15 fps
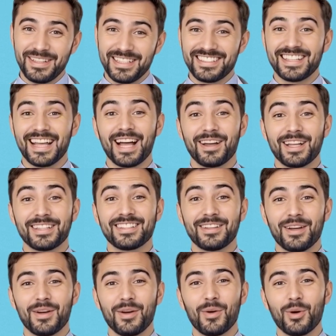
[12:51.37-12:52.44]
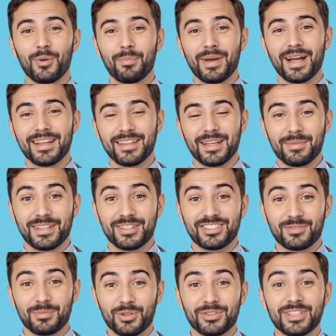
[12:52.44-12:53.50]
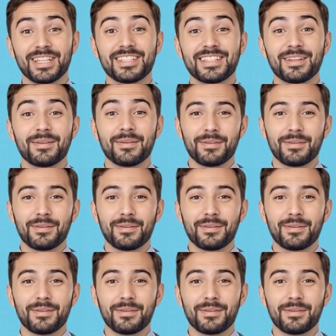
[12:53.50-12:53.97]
into salads, or blend them into smoothies.